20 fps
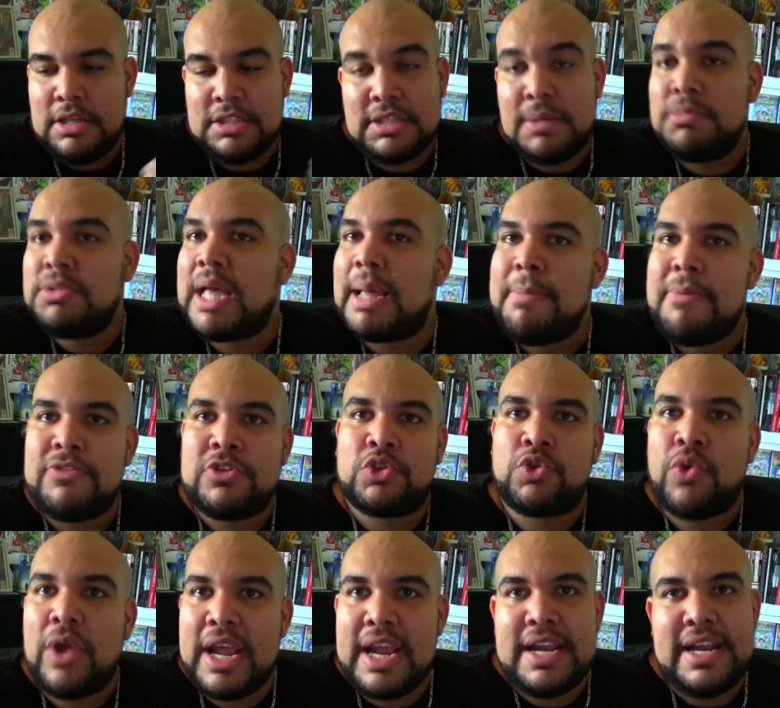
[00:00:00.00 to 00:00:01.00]
Some type of
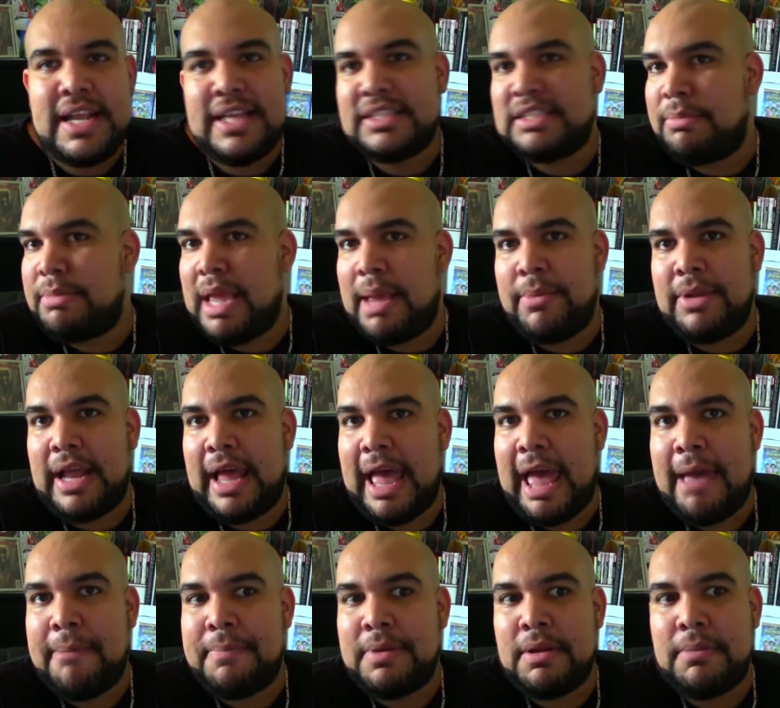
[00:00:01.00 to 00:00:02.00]
trade needs to be able to
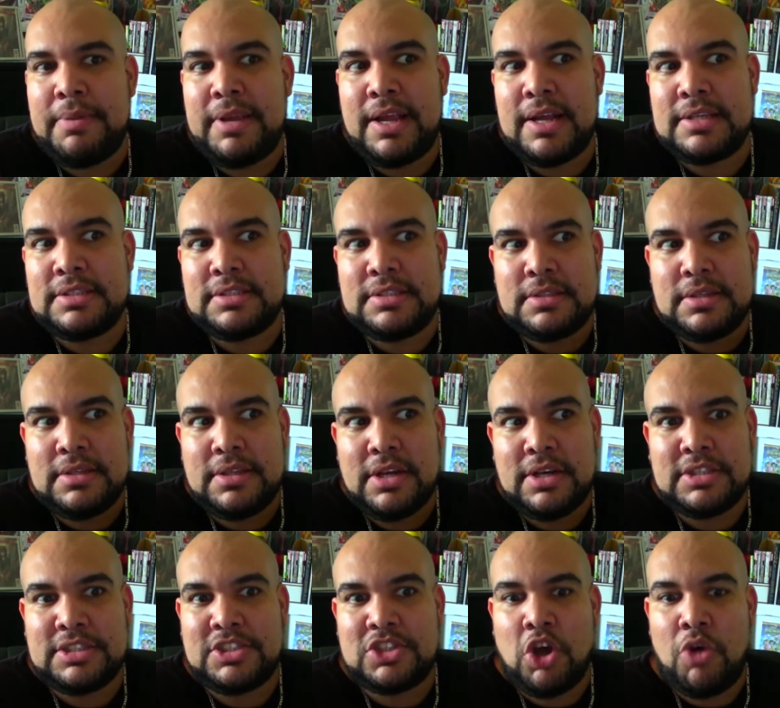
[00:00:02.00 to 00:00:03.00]
happen, because
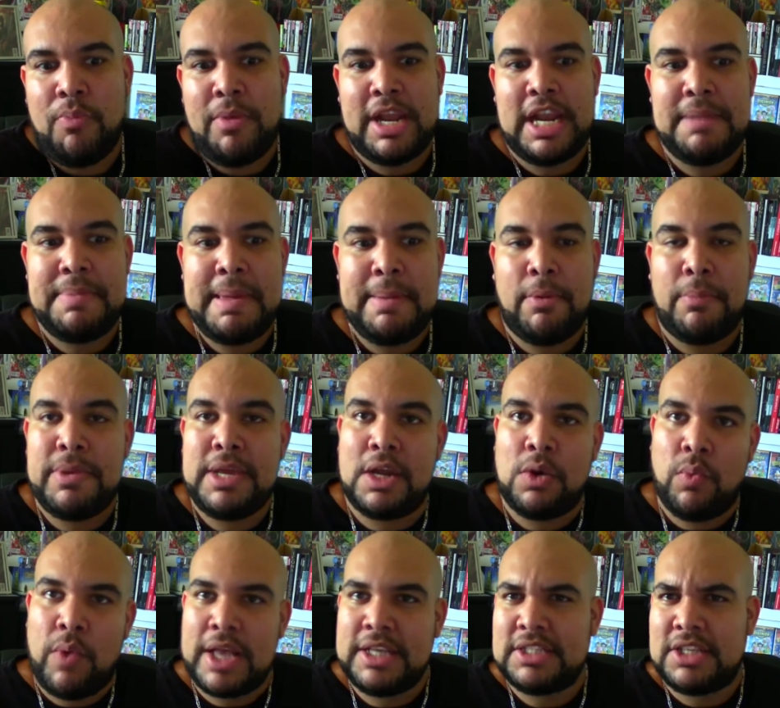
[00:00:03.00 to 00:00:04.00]
there's so many people
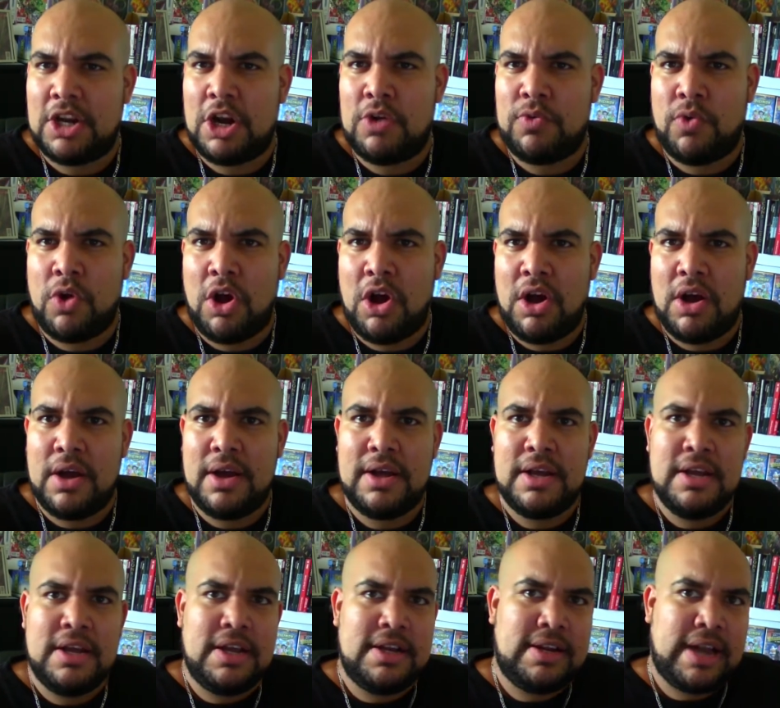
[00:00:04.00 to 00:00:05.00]
being wasted on Raw.